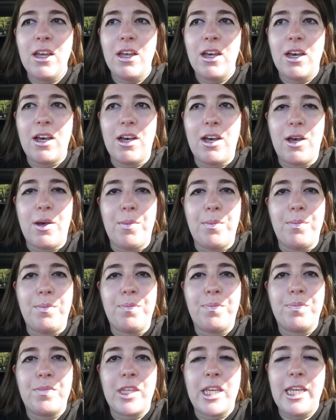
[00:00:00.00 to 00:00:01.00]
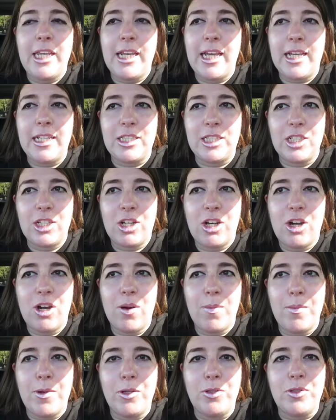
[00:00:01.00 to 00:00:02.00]
um, he has the
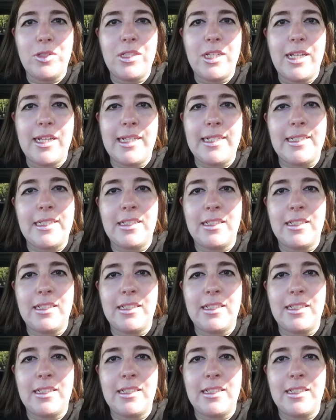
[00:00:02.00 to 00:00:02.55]
car most days